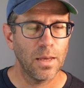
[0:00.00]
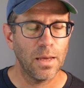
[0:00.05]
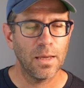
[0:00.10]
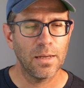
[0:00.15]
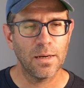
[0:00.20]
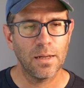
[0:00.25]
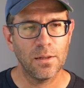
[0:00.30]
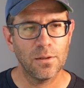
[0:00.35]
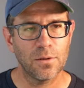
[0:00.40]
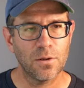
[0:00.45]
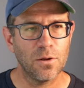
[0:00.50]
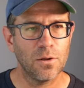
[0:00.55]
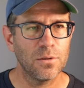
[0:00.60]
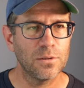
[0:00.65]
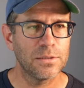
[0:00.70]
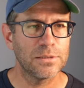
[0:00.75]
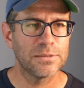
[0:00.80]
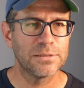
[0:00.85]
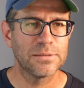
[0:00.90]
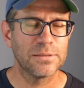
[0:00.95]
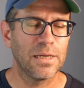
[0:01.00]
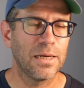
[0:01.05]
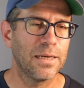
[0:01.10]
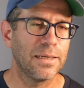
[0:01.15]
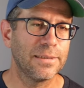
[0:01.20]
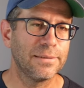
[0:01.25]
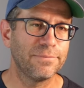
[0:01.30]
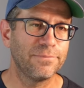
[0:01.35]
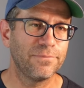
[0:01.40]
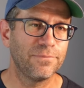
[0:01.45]
and I'll call this
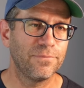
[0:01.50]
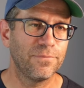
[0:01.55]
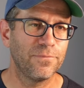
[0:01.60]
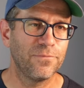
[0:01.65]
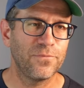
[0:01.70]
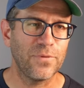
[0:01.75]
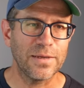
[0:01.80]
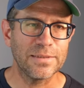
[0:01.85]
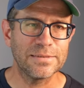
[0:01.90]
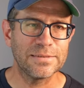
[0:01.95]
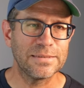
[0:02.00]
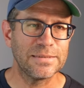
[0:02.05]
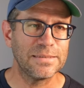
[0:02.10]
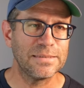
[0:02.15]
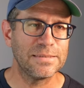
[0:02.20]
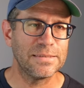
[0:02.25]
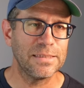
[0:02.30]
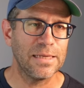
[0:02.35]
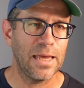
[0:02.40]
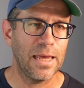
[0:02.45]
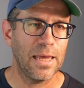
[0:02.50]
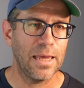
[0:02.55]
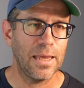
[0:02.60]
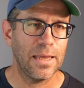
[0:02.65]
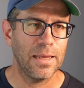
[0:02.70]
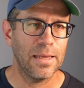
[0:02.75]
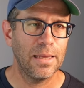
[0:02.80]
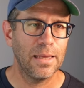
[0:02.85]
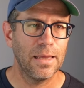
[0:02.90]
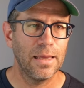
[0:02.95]
uh, FASTA
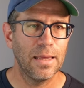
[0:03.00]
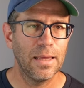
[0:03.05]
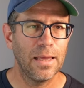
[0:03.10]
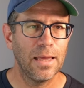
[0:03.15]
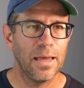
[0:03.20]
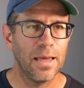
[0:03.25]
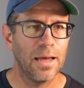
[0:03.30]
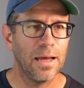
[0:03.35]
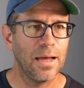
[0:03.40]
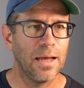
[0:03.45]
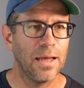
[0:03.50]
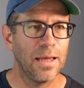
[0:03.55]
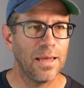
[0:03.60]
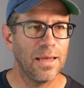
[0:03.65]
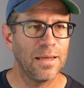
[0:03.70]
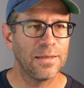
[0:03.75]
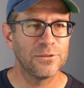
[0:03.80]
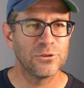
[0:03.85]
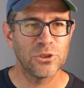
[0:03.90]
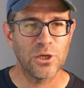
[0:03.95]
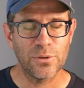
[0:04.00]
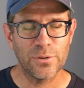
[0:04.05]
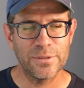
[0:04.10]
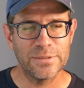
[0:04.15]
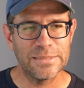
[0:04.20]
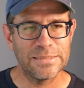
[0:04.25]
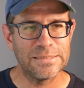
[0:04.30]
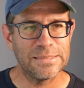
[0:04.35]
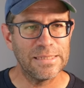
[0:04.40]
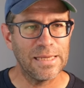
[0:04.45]
DTA uh, and
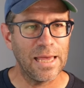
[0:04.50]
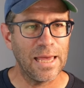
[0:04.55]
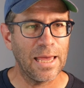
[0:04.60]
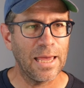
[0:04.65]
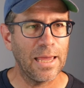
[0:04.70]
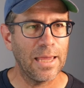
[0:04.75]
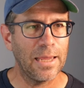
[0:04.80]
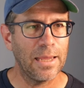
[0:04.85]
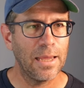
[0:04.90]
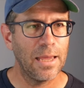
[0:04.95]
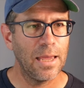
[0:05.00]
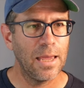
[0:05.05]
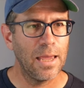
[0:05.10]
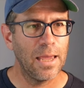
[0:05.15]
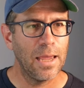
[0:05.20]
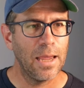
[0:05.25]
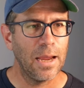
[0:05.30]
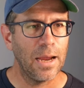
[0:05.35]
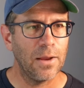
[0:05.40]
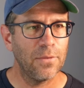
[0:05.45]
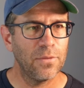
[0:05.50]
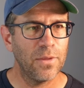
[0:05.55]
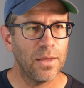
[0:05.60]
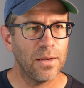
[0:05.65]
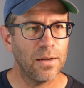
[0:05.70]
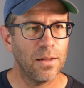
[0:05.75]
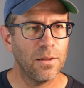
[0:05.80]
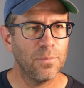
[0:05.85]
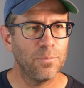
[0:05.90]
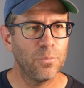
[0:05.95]
generadta. DTA. And
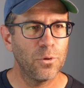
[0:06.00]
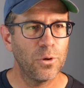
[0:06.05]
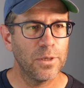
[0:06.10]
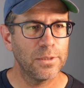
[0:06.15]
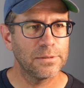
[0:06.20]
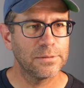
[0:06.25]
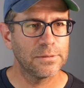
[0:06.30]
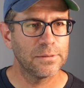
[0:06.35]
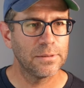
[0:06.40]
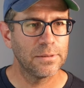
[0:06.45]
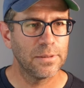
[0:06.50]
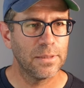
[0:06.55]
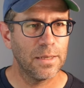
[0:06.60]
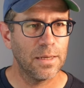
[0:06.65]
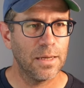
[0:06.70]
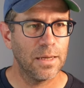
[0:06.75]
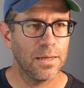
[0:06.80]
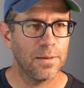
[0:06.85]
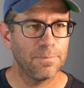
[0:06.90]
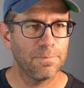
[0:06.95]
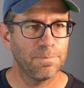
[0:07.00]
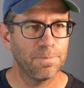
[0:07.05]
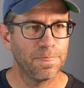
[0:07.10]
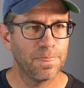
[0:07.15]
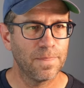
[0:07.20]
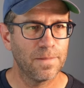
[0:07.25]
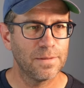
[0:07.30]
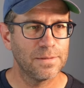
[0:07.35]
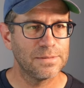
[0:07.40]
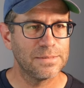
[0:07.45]
then I'll put um,
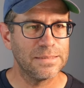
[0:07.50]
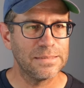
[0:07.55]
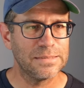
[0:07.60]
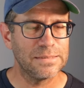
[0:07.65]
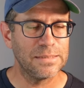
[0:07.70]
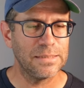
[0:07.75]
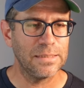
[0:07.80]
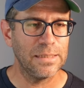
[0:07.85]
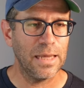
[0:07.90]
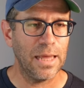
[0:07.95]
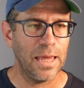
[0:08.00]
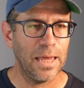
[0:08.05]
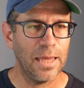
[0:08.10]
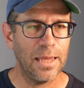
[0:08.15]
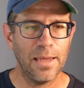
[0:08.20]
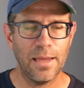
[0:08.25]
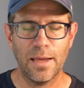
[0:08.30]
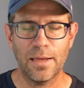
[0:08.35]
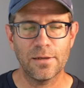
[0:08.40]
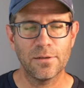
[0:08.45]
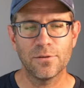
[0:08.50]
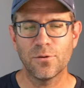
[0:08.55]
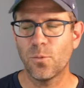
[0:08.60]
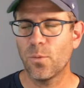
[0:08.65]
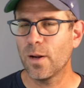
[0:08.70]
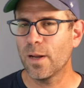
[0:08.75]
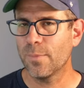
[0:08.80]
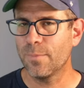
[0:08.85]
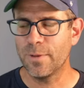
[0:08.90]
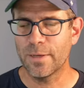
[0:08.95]
DTA. I don't know
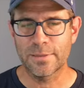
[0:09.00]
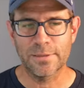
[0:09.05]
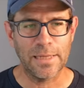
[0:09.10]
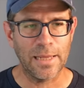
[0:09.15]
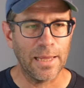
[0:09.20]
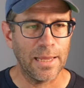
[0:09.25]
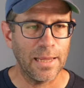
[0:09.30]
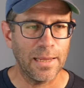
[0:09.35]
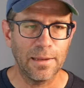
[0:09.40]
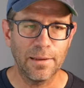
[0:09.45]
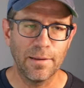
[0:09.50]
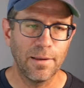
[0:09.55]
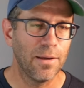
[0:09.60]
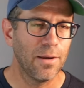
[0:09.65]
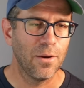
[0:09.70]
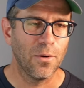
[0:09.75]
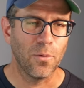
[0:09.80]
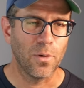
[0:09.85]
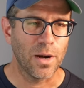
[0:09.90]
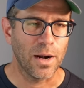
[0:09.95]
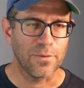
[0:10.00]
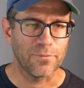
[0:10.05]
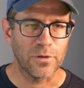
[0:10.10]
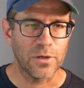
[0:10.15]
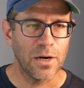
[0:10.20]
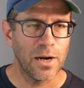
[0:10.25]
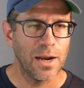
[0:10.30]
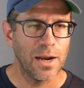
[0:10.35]
why I picked A, whatever.